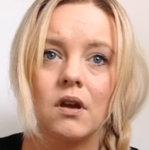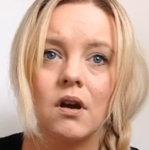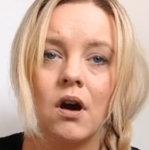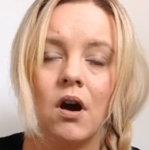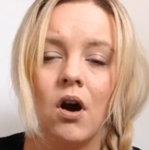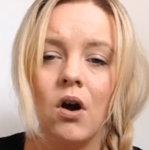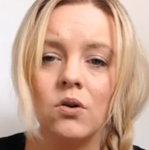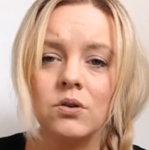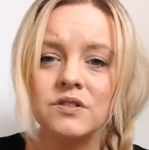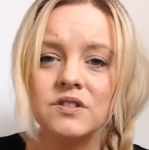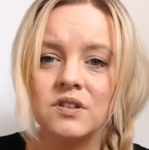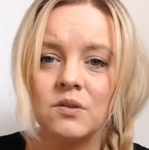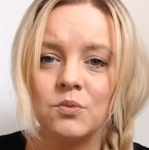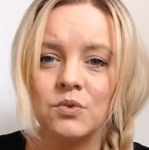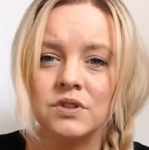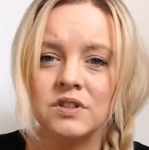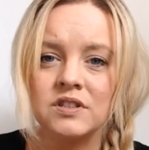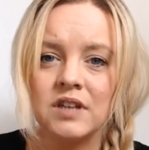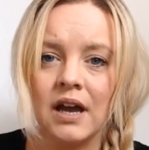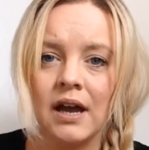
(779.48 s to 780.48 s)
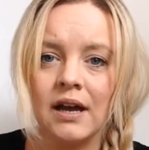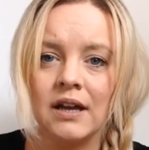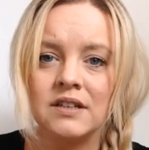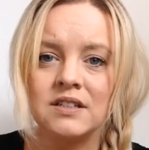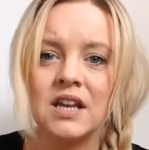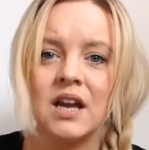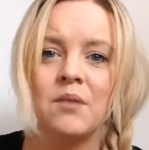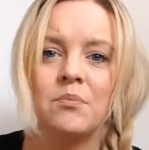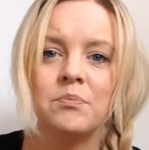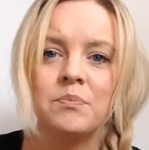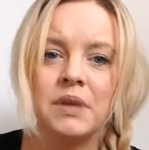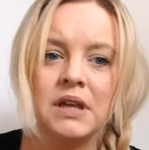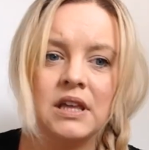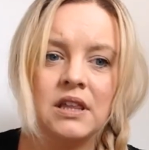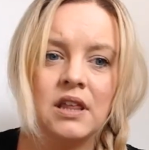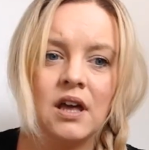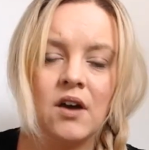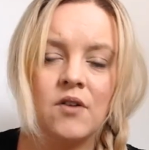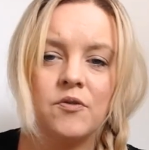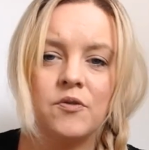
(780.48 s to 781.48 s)
hold someone's hand and be
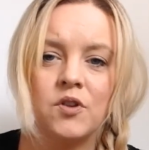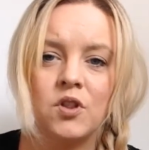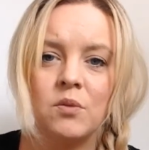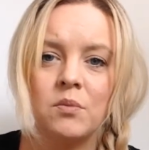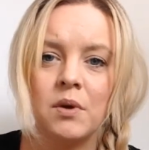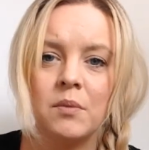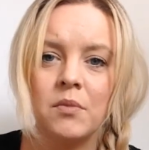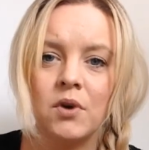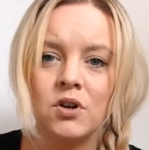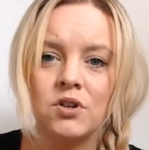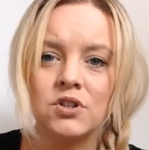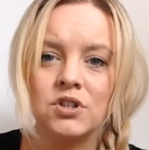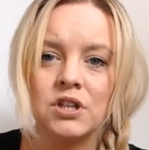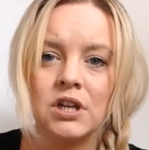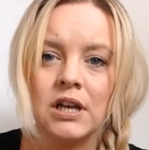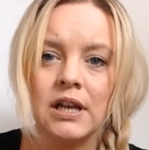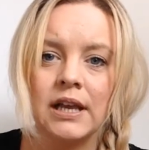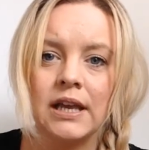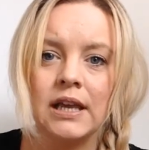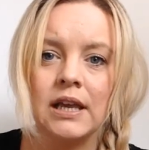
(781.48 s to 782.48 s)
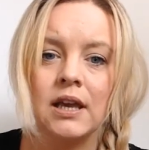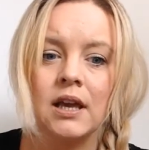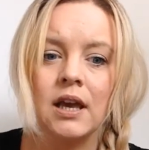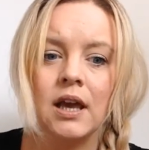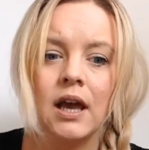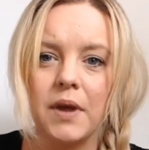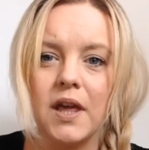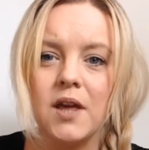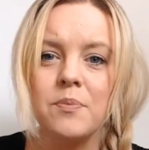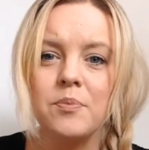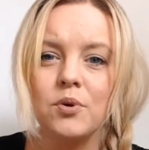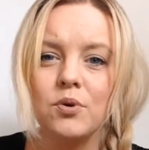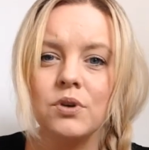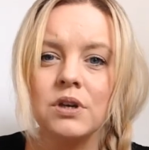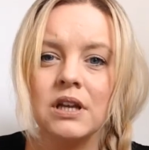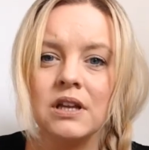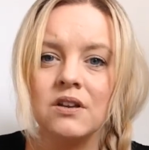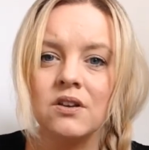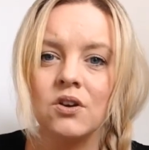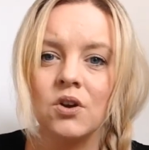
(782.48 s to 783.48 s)
there for them emotionally. People
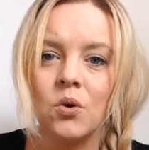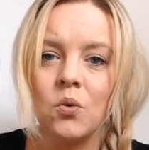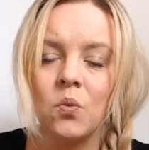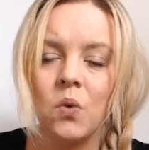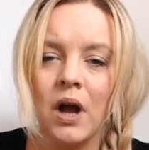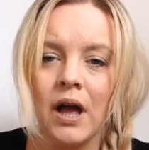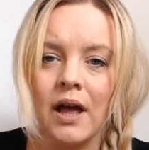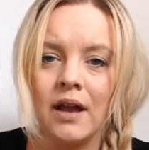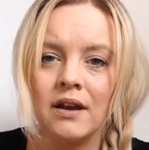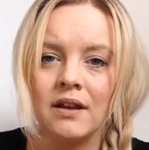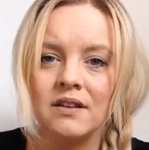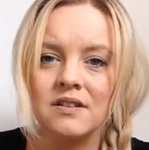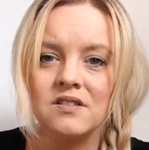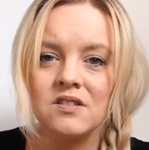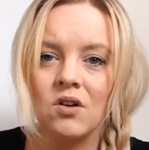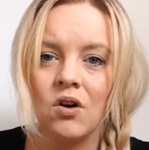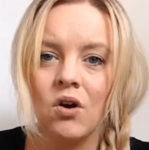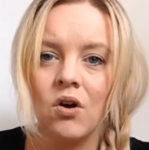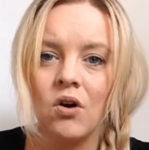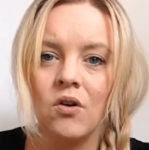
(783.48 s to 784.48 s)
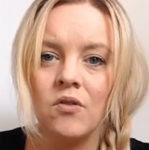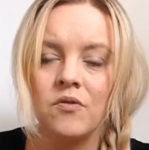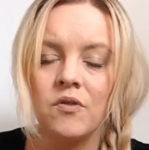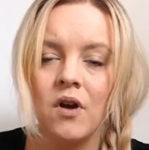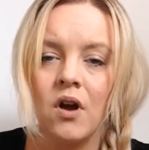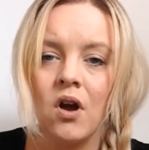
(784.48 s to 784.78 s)
need an awareness of